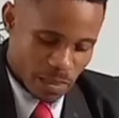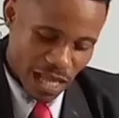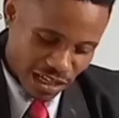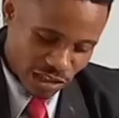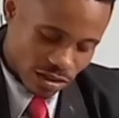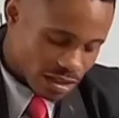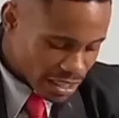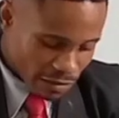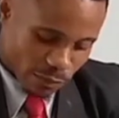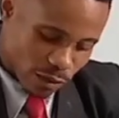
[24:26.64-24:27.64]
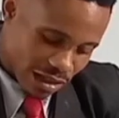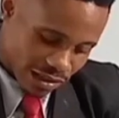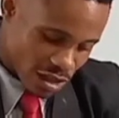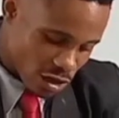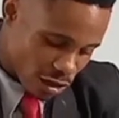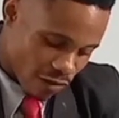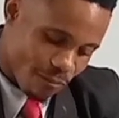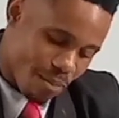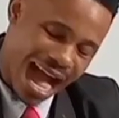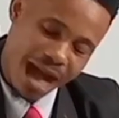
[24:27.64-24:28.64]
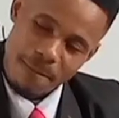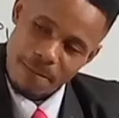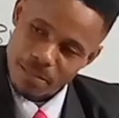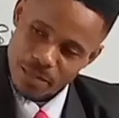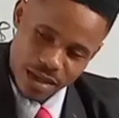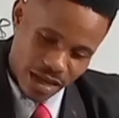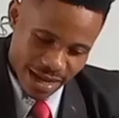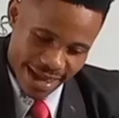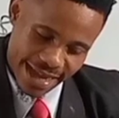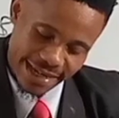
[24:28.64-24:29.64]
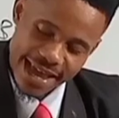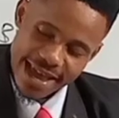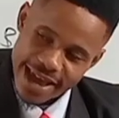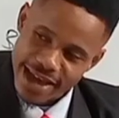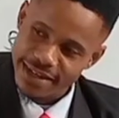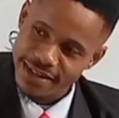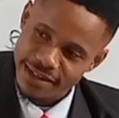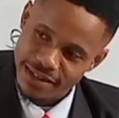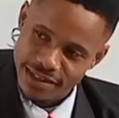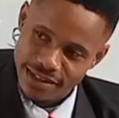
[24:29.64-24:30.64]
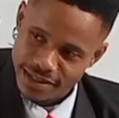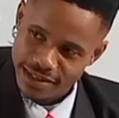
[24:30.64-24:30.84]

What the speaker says: Now, you see the pronunciation of palm and hen.